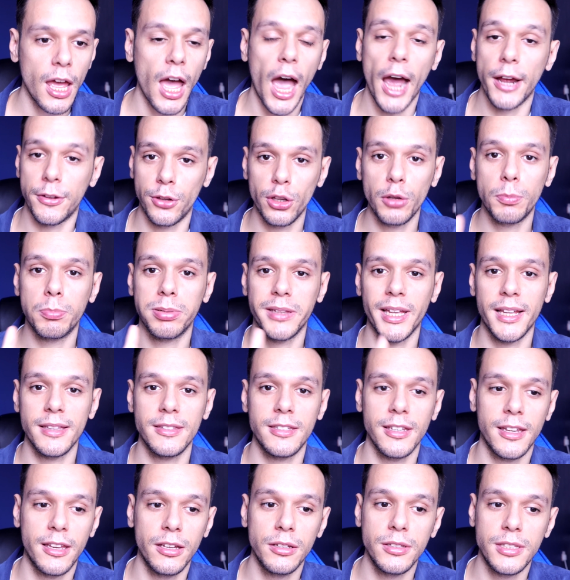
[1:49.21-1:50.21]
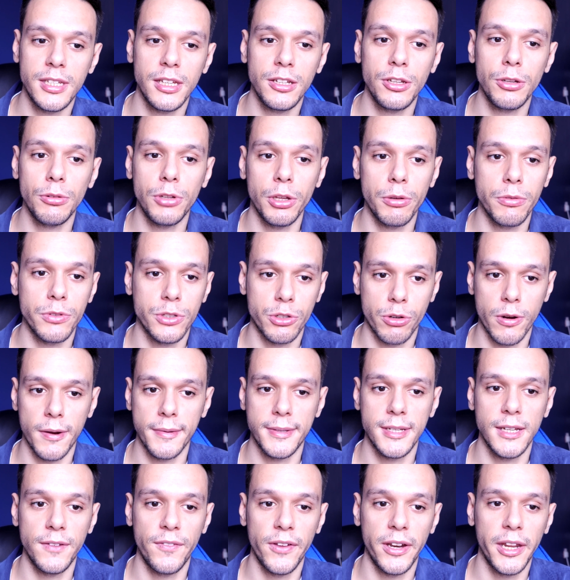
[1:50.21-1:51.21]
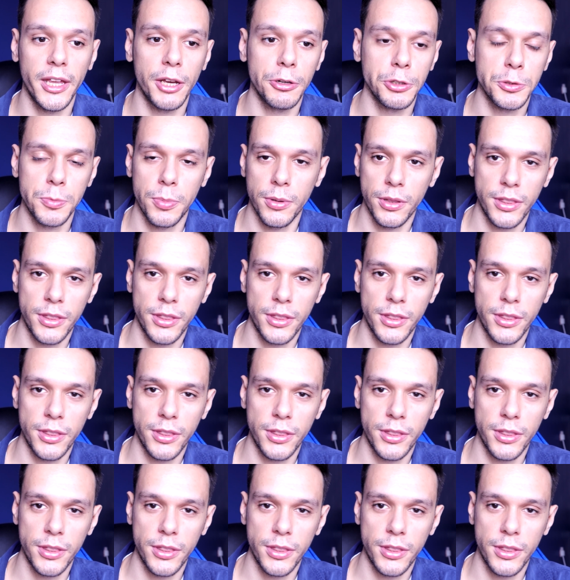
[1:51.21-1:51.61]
I do plan to continue doing scripted videos,